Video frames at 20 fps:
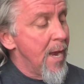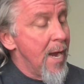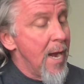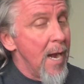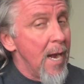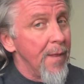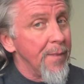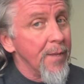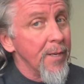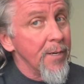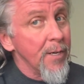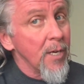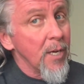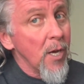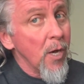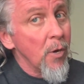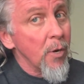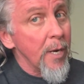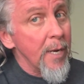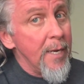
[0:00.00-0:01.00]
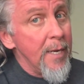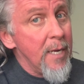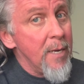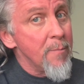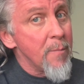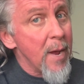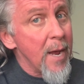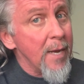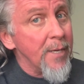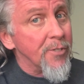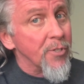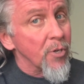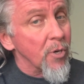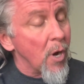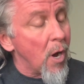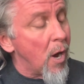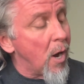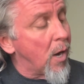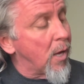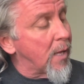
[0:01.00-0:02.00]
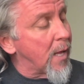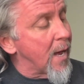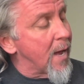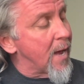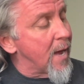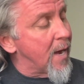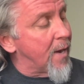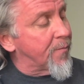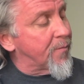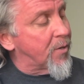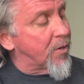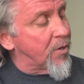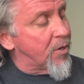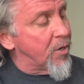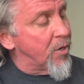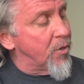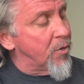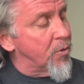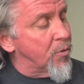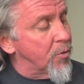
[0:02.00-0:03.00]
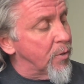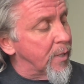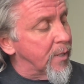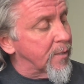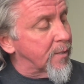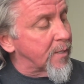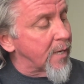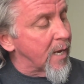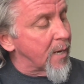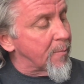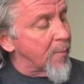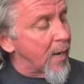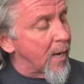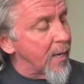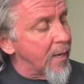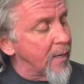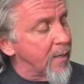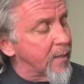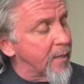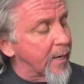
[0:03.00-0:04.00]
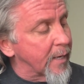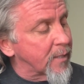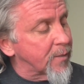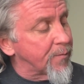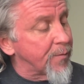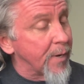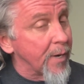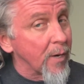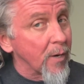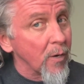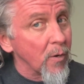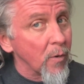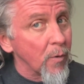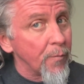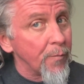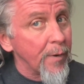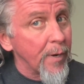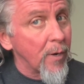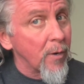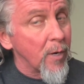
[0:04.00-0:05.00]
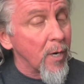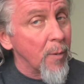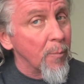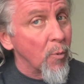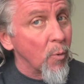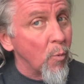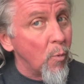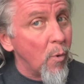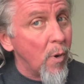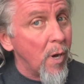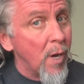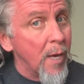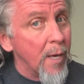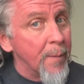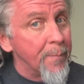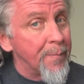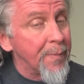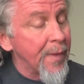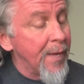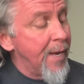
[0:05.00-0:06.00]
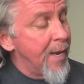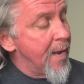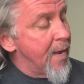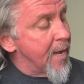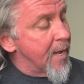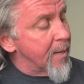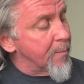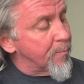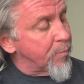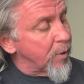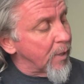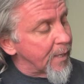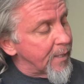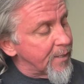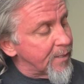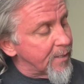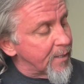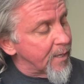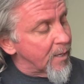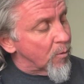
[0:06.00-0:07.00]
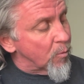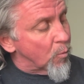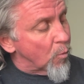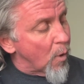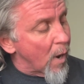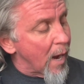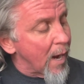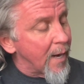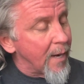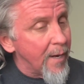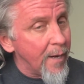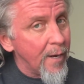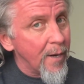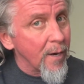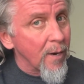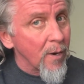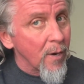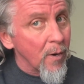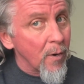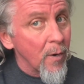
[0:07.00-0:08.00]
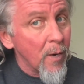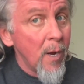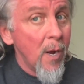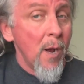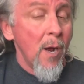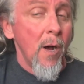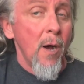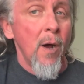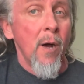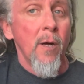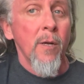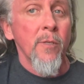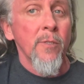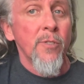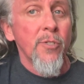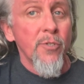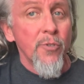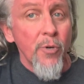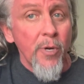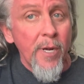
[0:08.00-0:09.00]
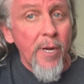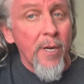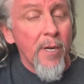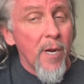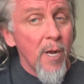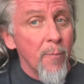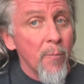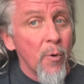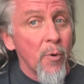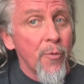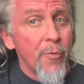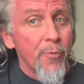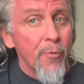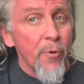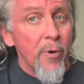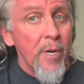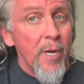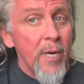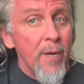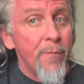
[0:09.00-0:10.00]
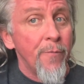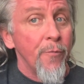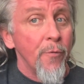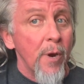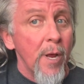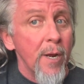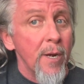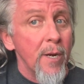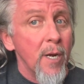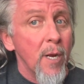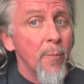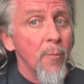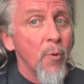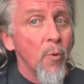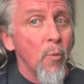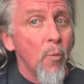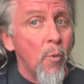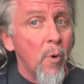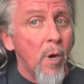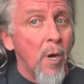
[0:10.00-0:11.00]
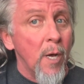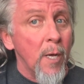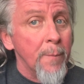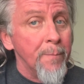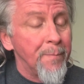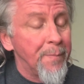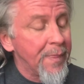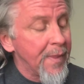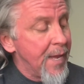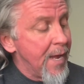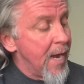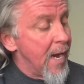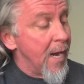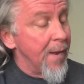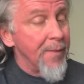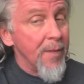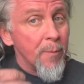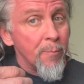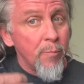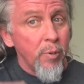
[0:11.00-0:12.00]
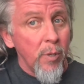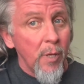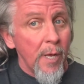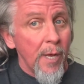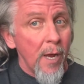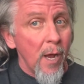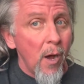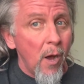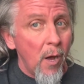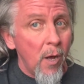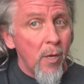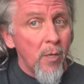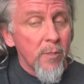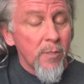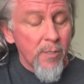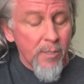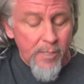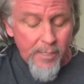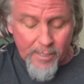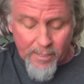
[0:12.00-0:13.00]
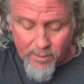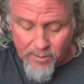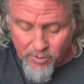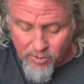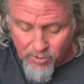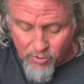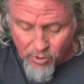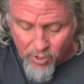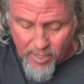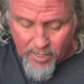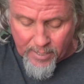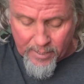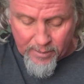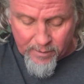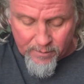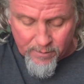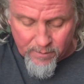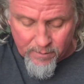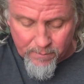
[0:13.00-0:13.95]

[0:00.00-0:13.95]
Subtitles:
and then to go to E major, all I have to do is take my index finger or finger number 1 and place it right here on string number 3, fret number 1, and then play all 6 strings.